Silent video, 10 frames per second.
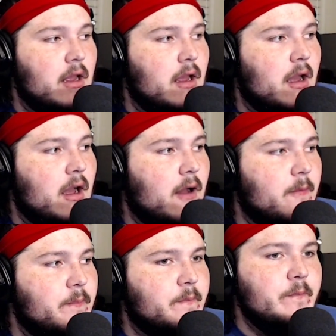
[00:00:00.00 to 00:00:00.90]

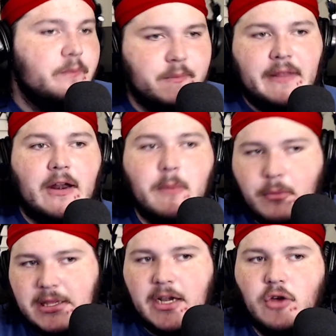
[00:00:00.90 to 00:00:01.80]
And that'll be what
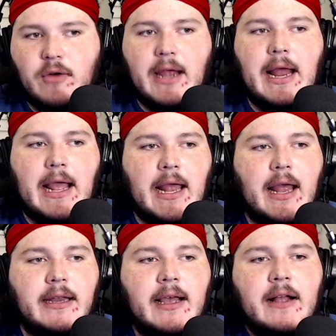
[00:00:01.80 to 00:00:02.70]
they do, right?
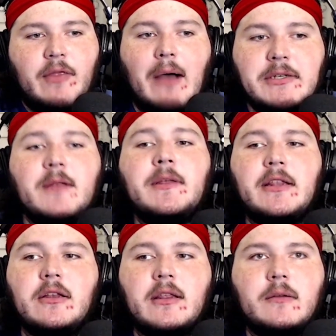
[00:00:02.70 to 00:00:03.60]
And that was something
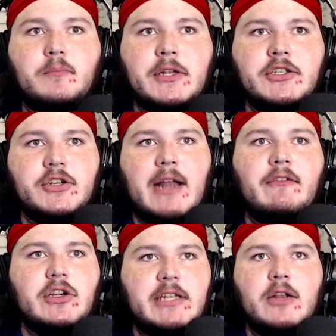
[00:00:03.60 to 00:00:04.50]
that Blizzard never
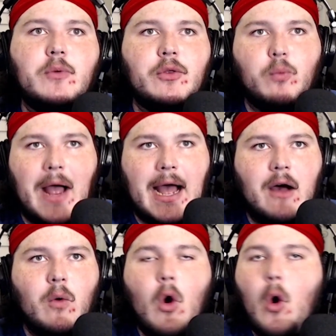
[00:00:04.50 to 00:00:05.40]
did with
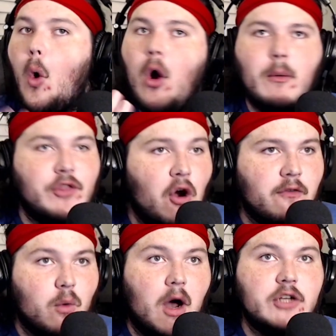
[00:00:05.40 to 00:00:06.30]
WoW or with
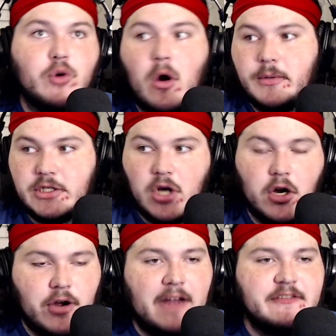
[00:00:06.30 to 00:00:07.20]
Overwatch or with StarCraft.